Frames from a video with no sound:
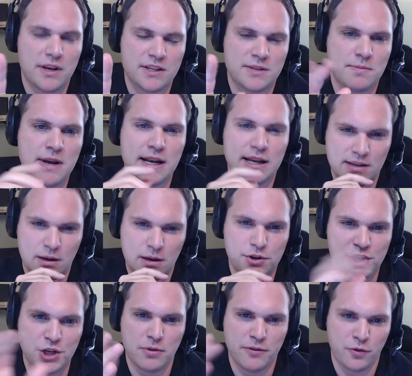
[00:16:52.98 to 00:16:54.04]
as many as I would
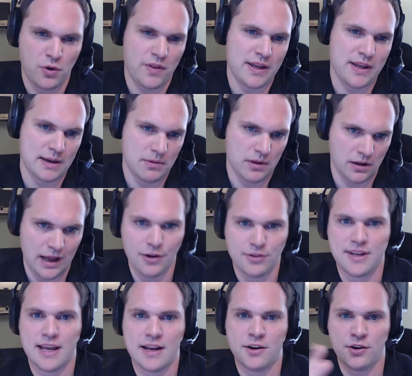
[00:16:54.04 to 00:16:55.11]
do before they get a little outdated